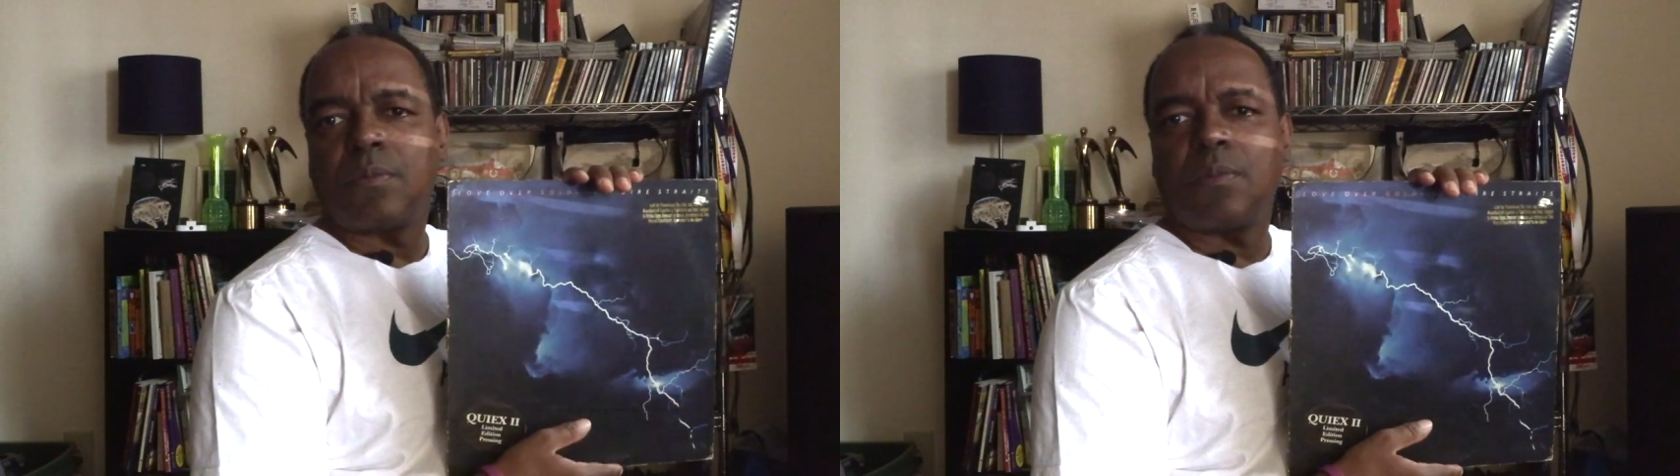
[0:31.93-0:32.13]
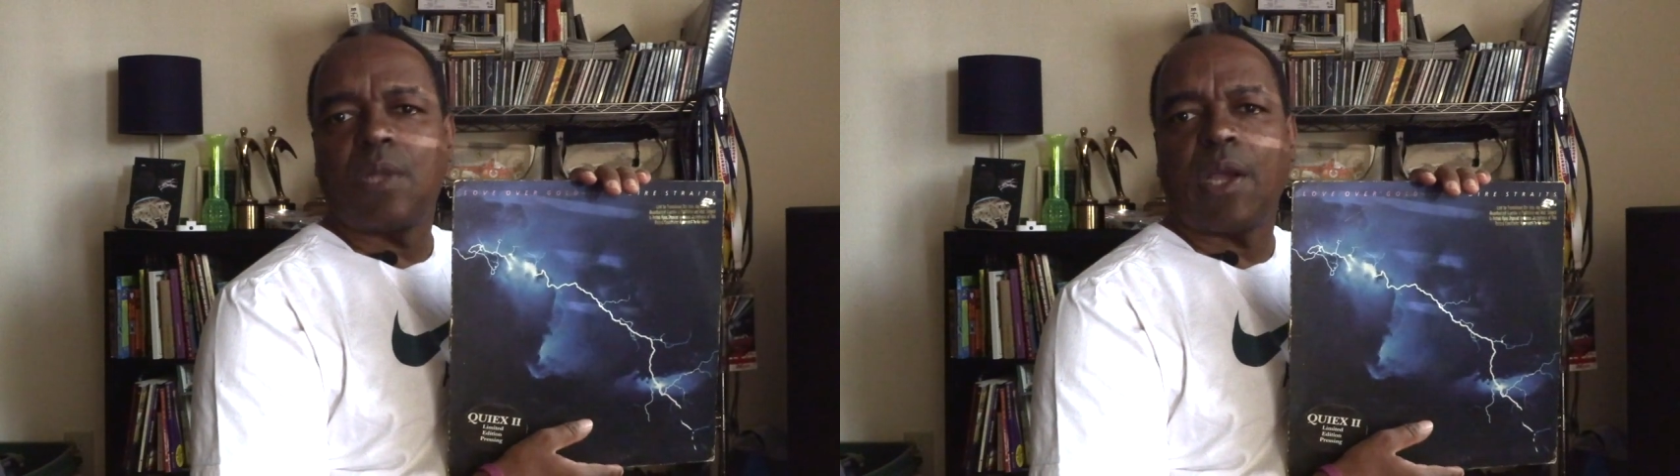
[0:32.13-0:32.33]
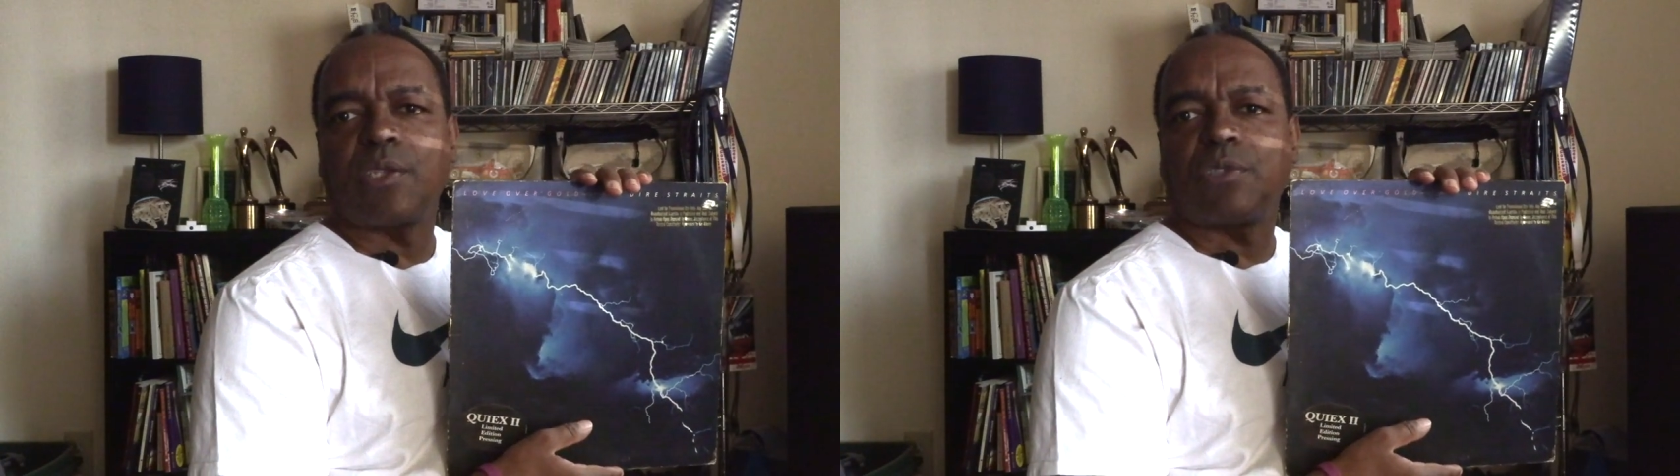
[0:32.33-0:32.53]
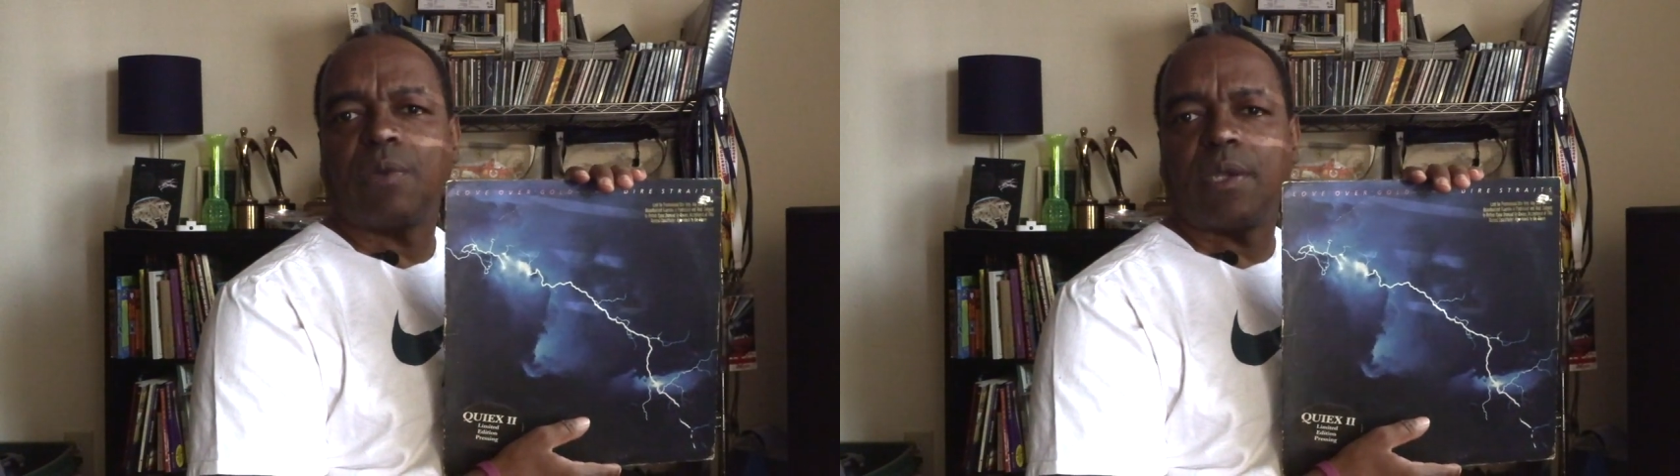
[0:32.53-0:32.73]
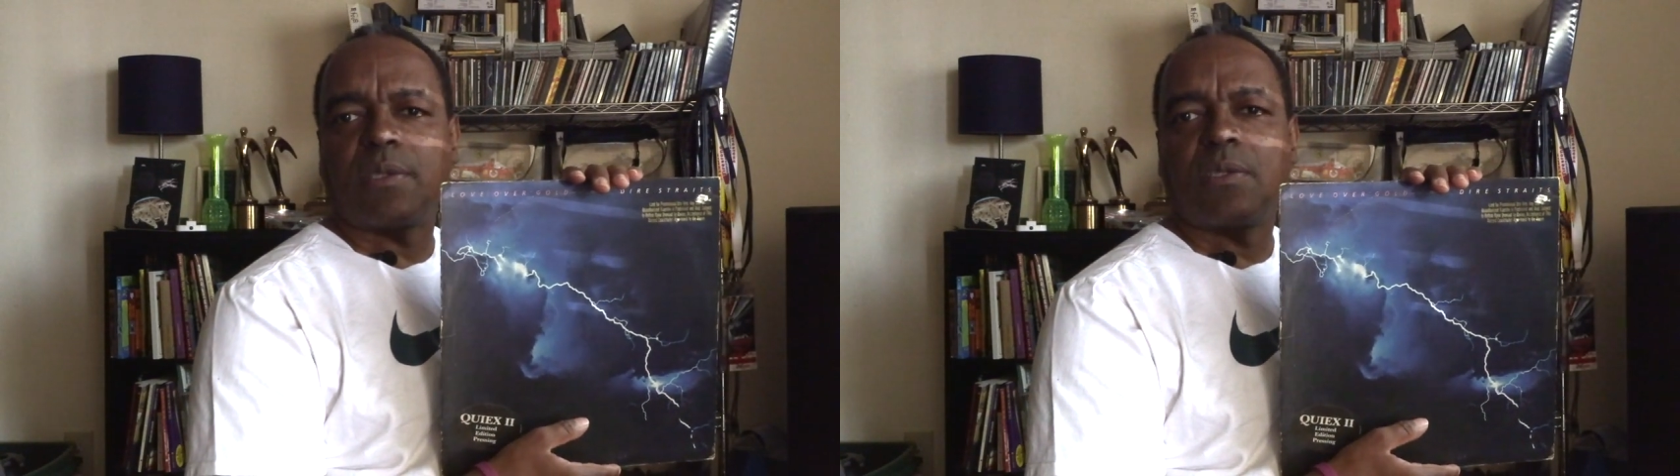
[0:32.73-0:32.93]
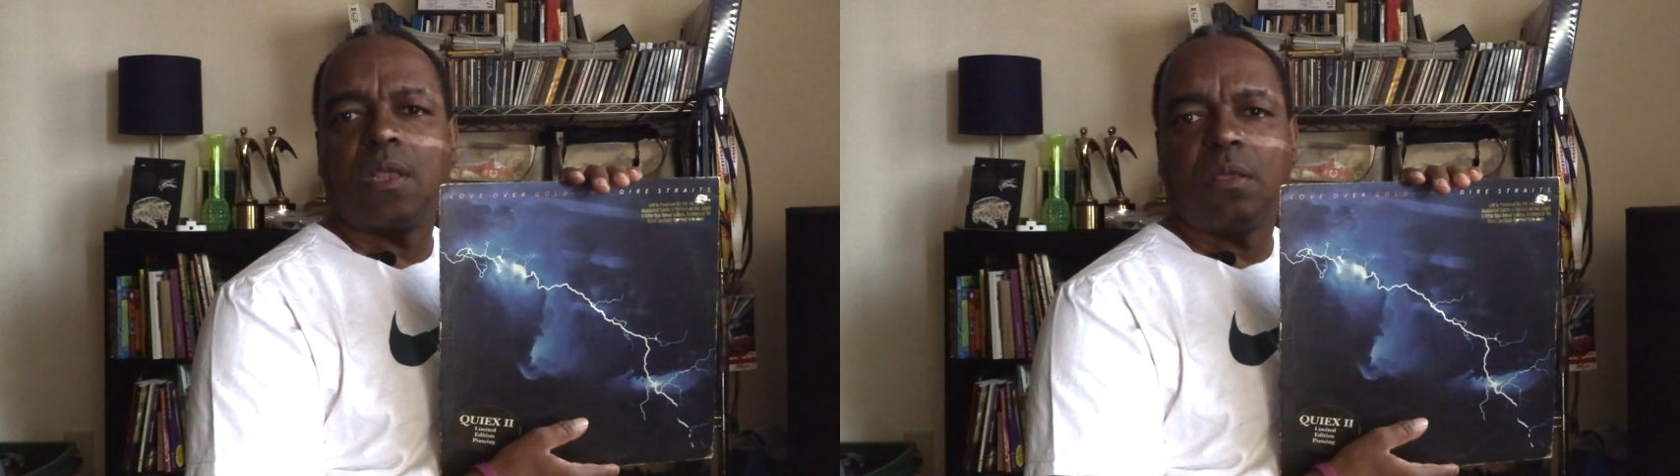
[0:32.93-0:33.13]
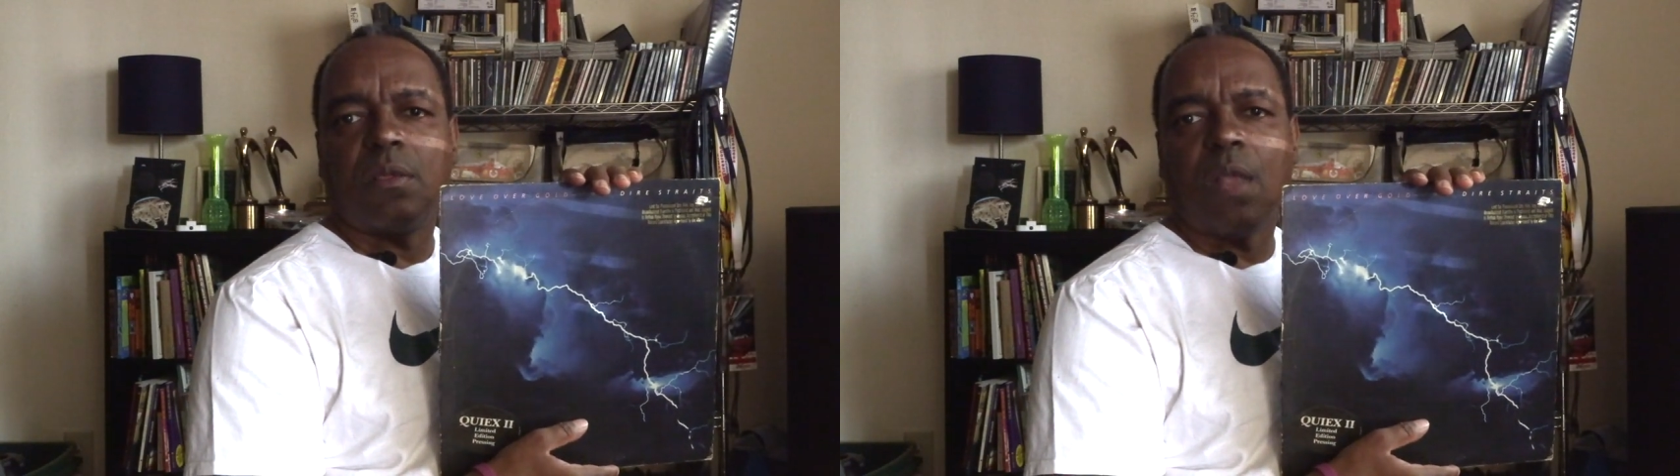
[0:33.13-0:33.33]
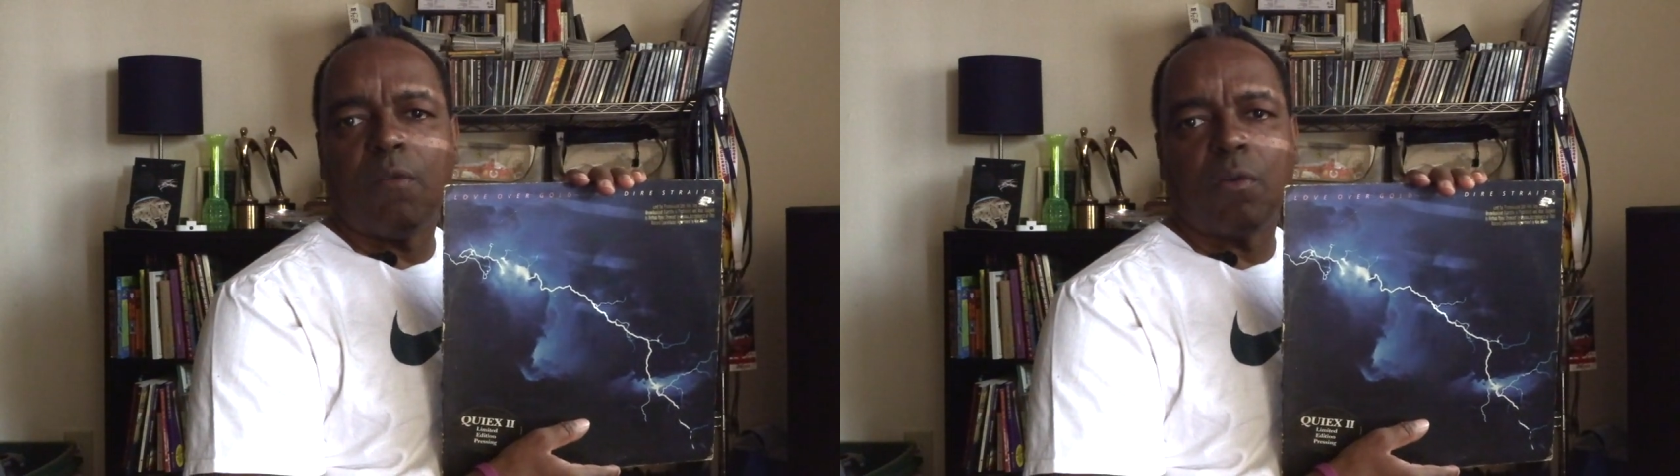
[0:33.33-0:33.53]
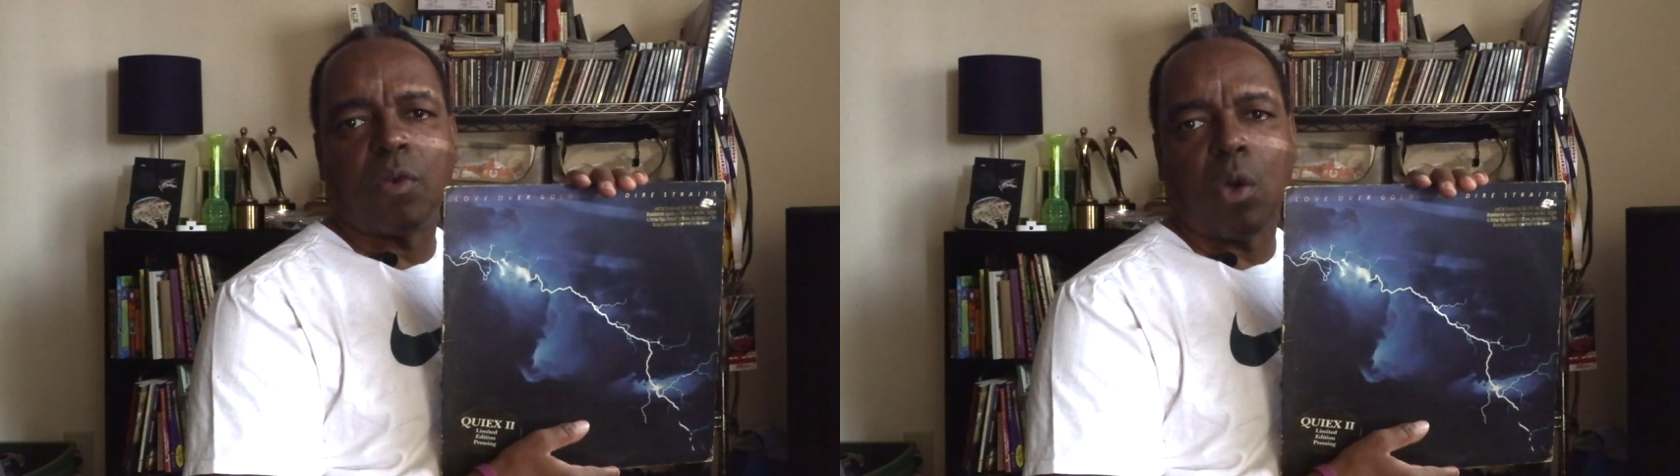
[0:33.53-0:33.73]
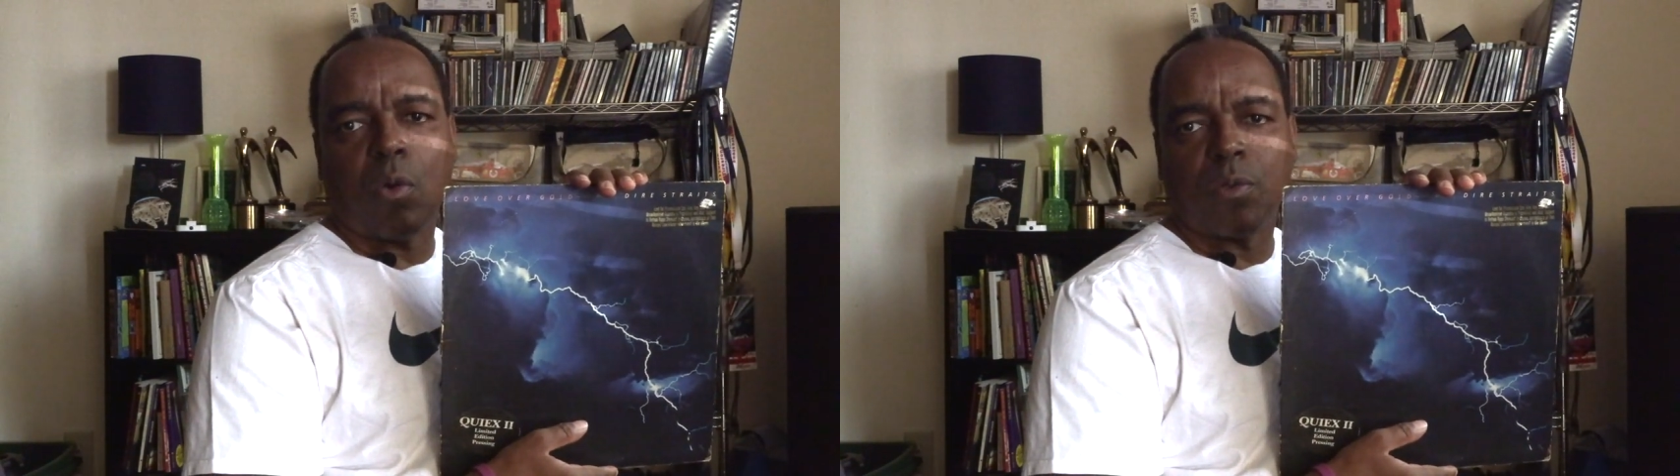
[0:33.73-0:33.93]
Dire Straits, Love Over
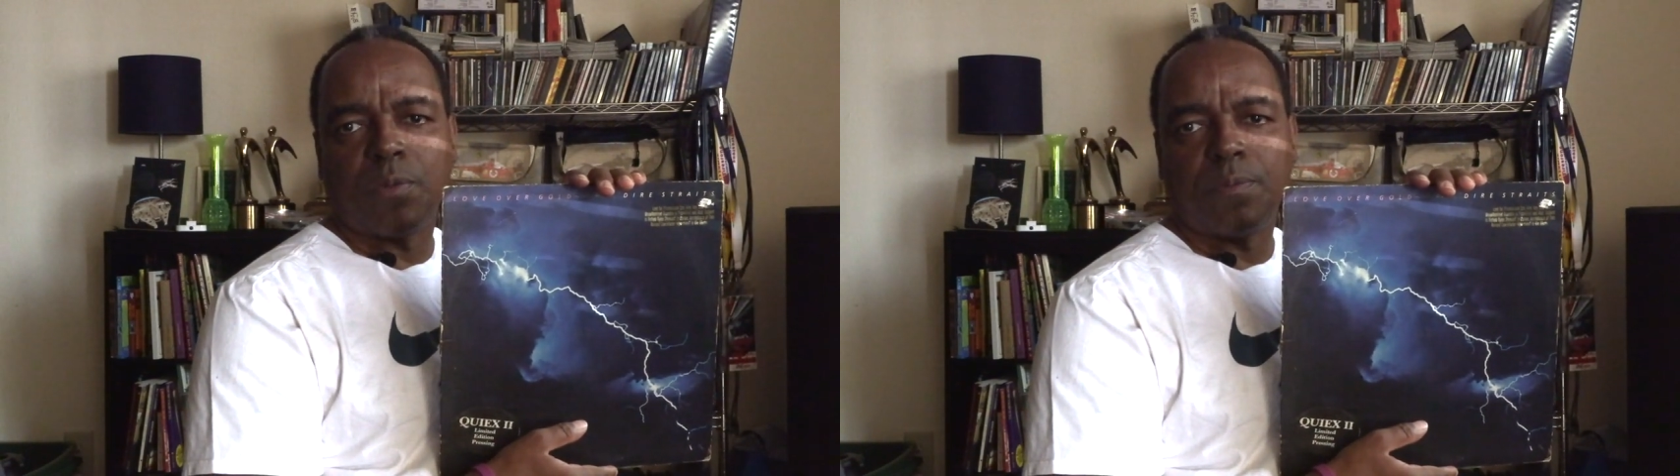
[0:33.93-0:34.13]
Gold.